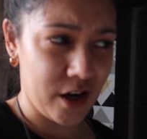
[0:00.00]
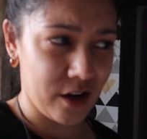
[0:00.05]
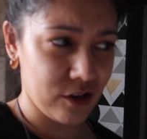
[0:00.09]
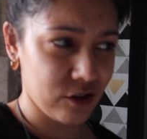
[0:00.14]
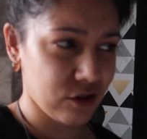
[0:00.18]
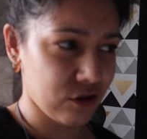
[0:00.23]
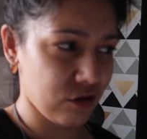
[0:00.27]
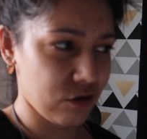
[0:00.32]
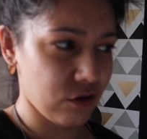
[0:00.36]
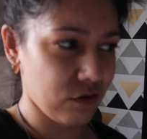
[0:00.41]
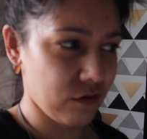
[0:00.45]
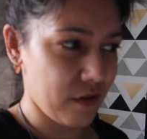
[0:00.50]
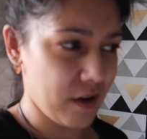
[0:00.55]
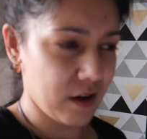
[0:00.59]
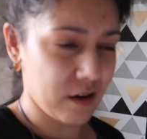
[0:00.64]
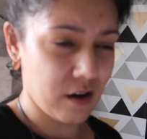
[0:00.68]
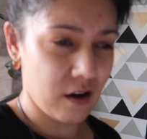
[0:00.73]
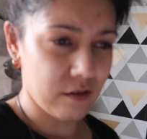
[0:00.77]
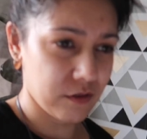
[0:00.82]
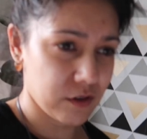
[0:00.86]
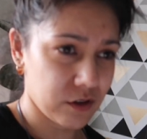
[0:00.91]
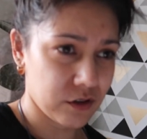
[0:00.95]
change the duvet
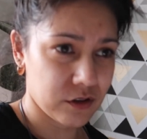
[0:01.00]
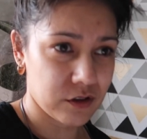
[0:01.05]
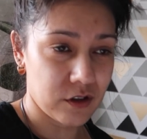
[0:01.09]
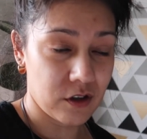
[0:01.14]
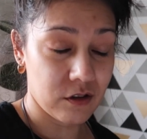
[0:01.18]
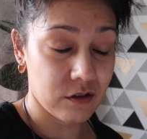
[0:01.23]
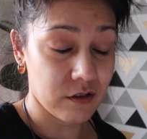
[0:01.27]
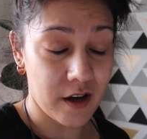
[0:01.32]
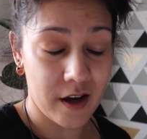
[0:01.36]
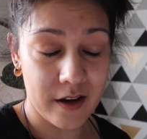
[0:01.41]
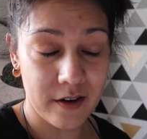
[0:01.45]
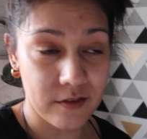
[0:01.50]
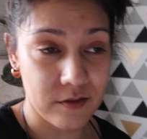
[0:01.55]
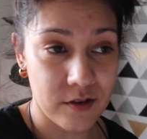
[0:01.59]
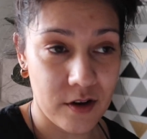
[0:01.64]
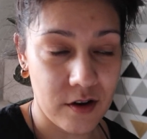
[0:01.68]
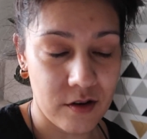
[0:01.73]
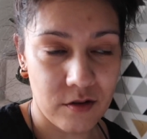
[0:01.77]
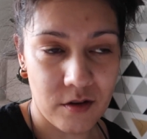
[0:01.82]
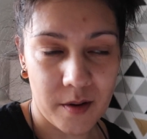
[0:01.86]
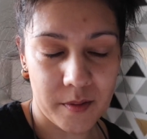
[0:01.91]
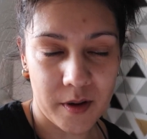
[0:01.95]
cover, so I don't
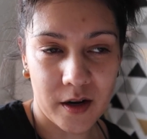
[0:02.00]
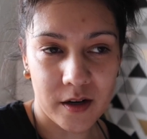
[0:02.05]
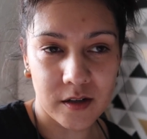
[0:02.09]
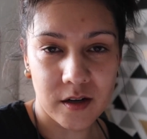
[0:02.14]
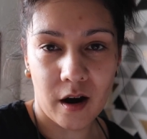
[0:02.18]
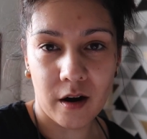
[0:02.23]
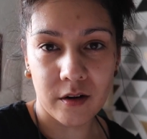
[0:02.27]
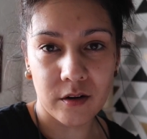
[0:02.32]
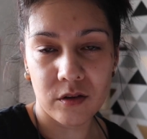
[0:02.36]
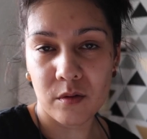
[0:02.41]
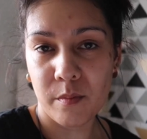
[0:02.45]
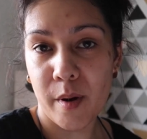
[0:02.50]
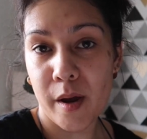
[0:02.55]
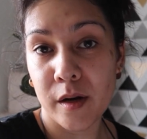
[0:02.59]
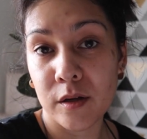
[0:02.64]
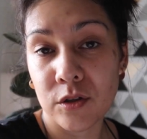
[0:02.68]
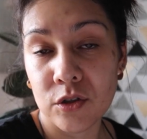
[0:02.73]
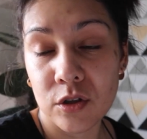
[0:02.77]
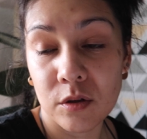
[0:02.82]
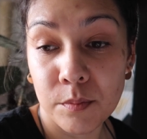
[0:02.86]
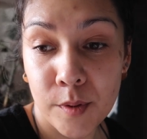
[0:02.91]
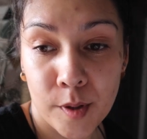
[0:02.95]
know. I've got to talk to their
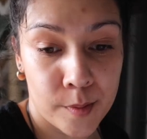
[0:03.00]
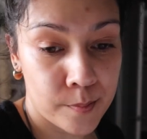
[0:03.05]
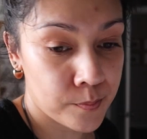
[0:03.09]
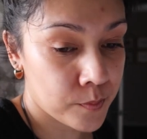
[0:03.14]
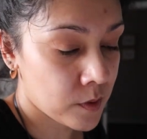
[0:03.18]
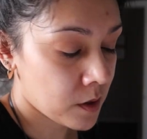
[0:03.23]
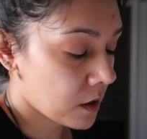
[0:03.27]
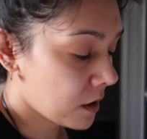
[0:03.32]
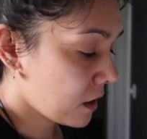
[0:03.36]
manager, but